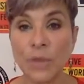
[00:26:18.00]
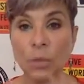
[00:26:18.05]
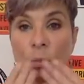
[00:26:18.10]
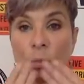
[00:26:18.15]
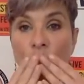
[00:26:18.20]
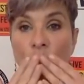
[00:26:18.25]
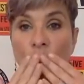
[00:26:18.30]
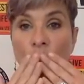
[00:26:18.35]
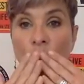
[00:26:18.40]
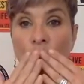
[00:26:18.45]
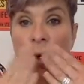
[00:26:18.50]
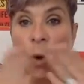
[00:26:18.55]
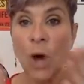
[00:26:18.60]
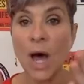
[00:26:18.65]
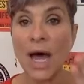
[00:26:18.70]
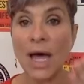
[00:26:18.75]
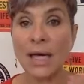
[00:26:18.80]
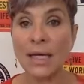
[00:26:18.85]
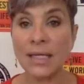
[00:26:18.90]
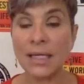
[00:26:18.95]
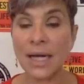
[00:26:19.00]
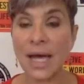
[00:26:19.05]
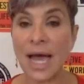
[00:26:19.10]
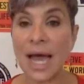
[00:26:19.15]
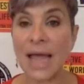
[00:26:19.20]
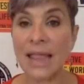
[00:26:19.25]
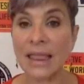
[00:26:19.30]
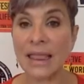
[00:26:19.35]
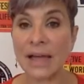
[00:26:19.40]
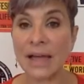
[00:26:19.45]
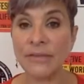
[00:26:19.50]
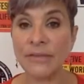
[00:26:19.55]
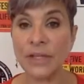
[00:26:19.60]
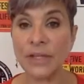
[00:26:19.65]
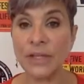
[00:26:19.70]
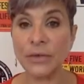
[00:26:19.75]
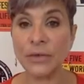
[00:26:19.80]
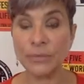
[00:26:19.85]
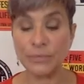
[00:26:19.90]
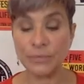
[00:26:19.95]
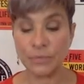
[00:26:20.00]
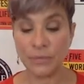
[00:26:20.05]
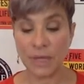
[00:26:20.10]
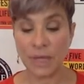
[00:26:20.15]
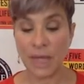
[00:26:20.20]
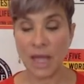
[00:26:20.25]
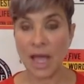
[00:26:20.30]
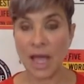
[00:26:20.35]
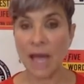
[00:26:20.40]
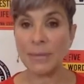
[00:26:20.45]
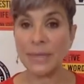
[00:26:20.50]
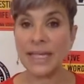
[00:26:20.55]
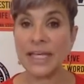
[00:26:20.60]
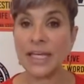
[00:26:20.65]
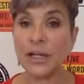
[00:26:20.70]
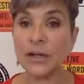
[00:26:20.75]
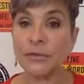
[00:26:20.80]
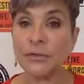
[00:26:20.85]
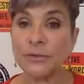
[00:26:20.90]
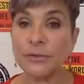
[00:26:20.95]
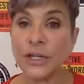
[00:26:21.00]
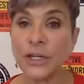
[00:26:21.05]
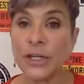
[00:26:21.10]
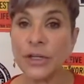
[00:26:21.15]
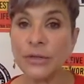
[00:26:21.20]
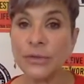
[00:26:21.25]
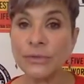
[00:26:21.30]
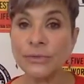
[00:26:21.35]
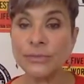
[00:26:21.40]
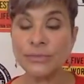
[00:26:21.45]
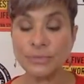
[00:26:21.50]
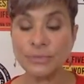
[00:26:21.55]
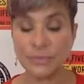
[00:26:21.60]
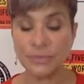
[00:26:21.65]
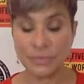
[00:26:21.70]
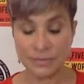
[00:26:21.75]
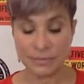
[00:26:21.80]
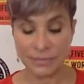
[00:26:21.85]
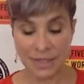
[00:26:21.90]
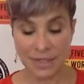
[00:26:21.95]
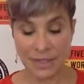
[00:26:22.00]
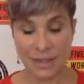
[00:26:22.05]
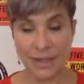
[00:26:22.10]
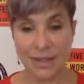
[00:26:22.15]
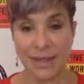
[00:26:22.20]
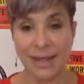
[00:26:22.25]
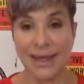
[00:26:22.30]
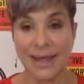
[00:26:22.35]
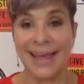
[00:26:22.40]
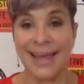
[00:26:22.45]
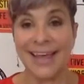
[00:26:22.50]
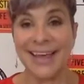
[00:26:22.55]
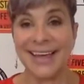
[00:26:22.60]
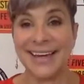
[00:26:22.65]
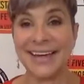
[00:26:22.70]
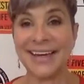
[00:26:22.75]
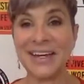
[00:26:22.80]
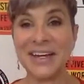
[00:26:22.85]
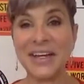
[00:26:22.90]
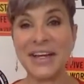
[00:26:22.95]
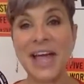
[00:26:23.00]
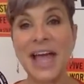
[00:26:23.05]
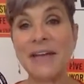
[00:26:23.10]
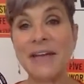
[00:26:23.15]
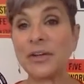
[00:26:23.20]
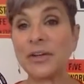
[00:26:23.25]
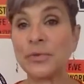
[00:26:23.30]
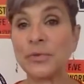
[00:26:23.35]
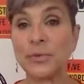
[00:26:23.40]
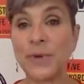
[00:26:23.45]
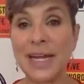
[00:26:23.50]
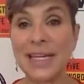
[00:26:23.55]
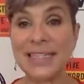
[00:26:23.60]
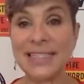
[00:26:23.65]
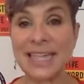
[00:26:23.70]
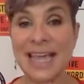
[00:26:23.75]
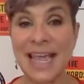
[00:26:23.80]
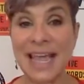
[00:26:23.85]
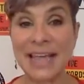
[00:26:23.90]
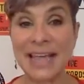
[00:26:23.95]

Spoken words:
Mwah. I love you. I'm here for you. Have a great day.